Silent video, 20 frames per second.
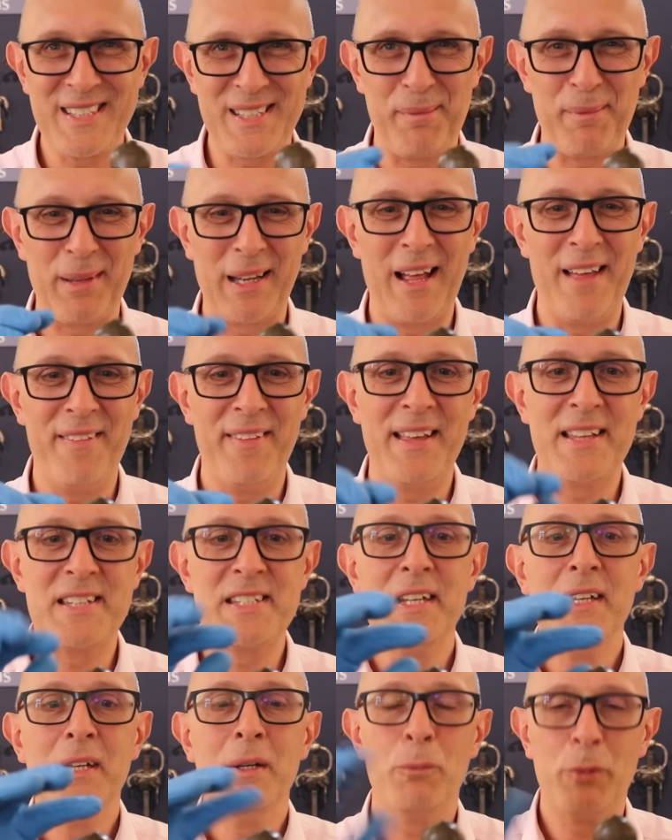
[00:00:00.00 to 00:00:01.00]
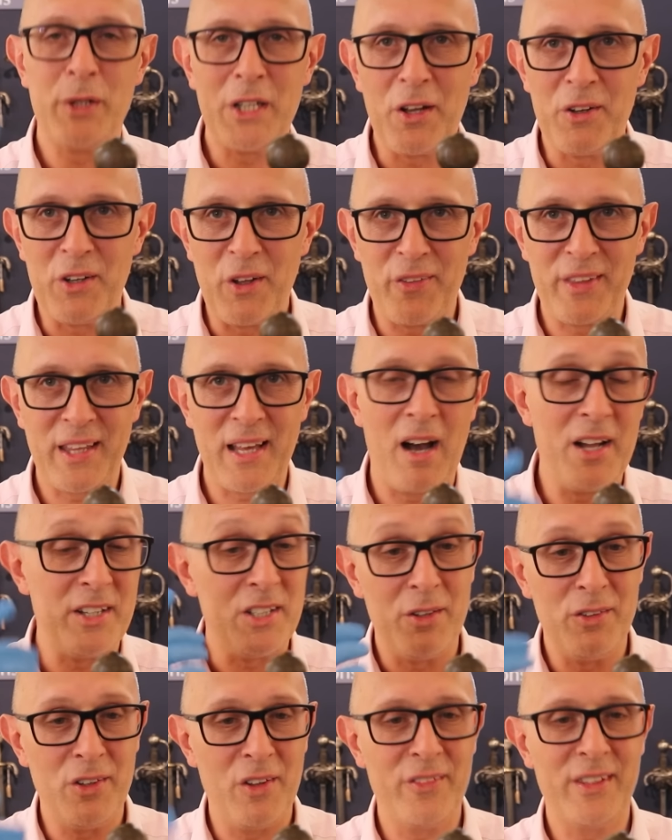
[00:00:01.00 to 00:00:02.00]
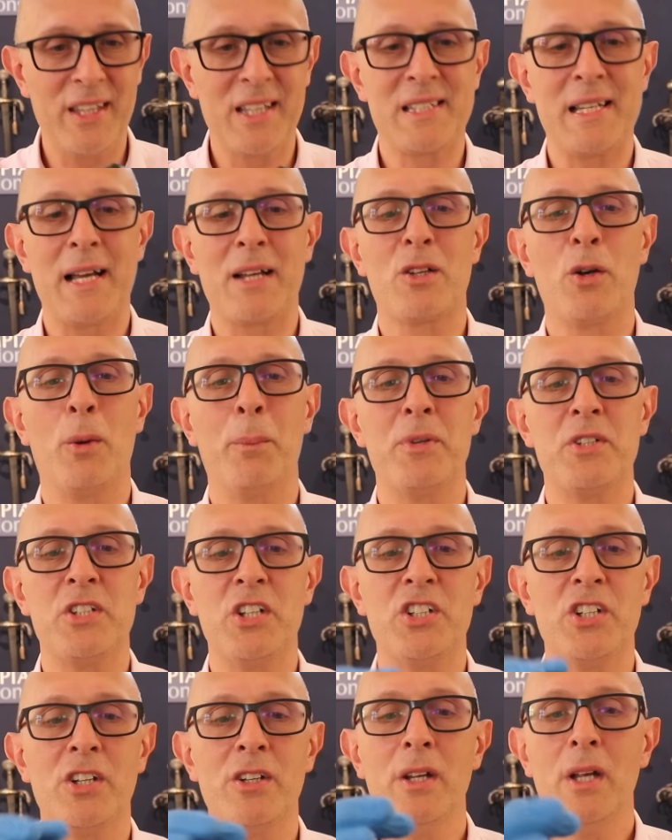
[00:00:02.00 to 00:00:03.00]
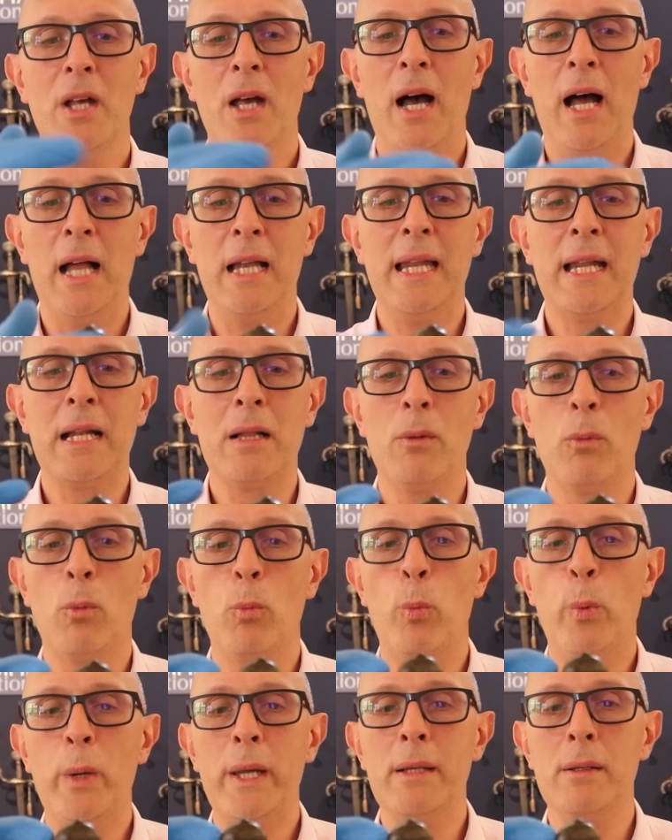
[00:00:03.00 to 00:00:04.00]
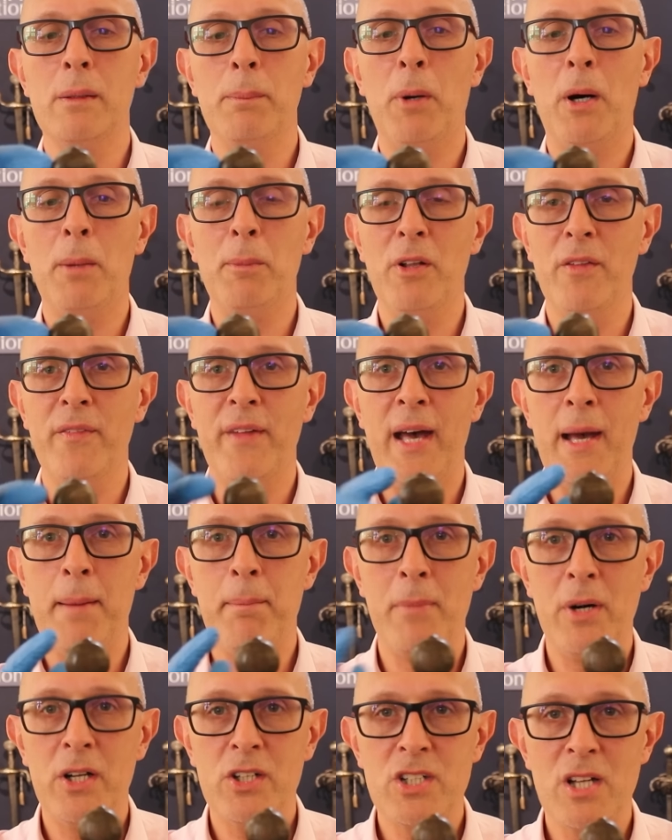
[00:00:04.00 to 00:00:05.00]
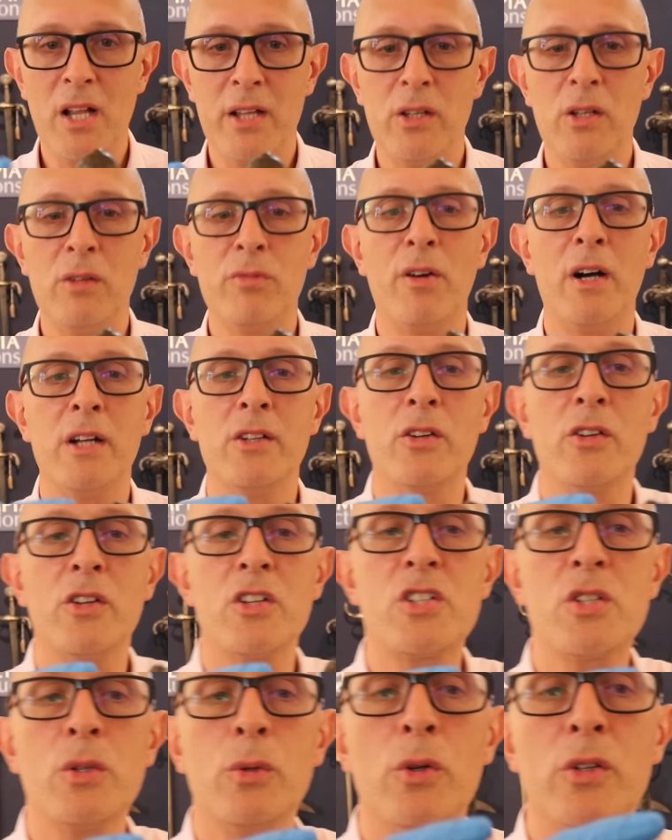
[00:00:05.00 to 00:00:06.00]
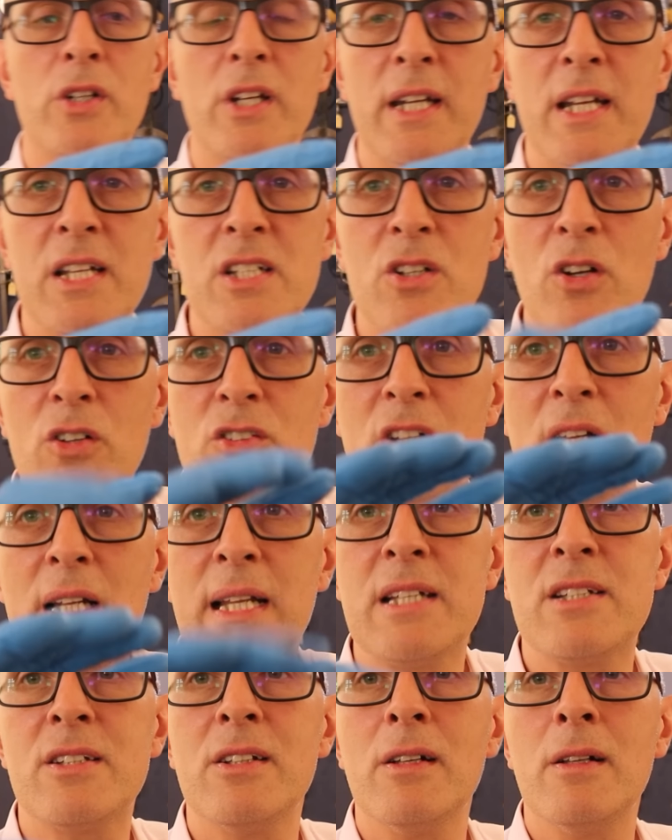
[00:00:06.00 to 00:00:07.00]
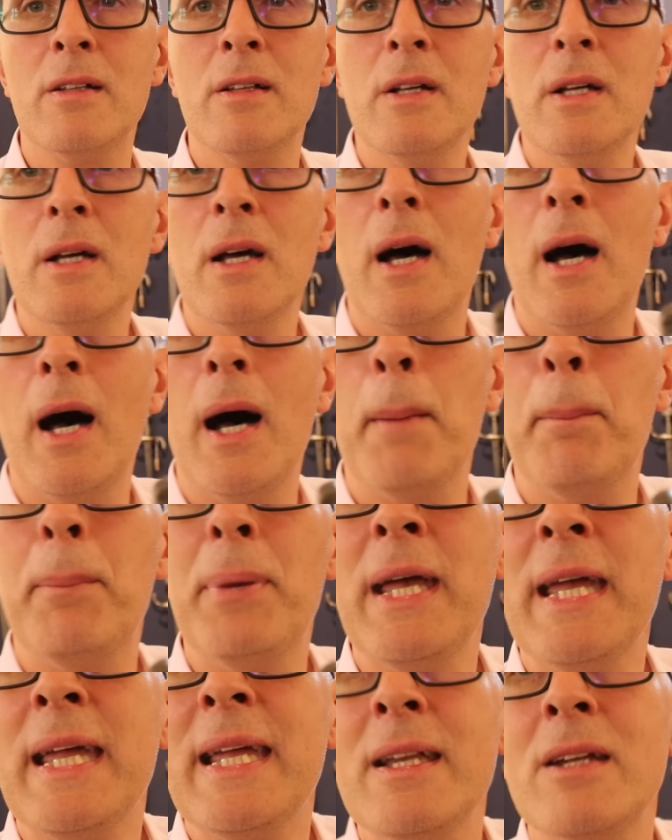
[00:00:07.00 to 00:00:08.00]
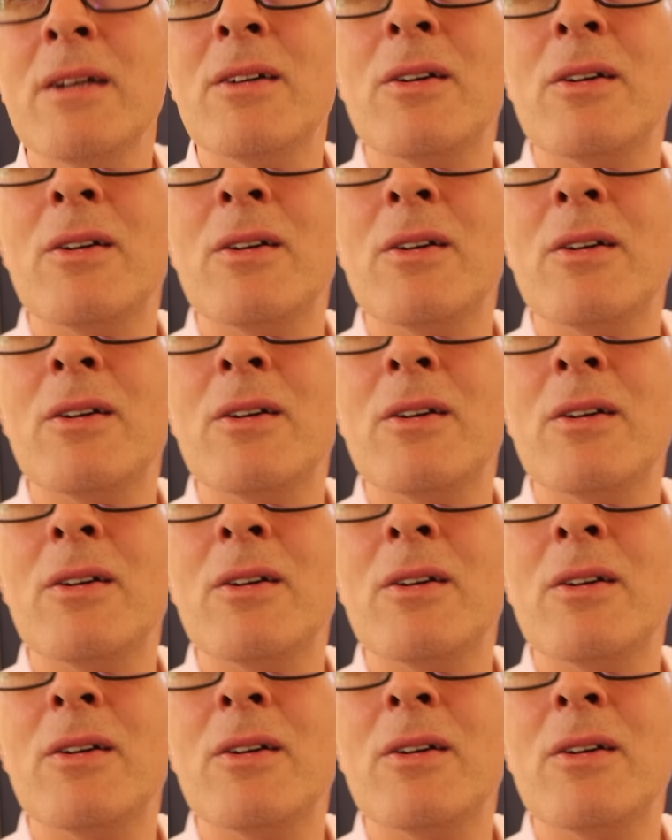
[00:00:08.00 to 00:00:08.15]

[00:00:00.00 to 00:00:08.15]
something like this. We don't know the, I don't know the exact composition. A little wheel pommel there, much like you'd find on a sword, and it's got a little uh, peen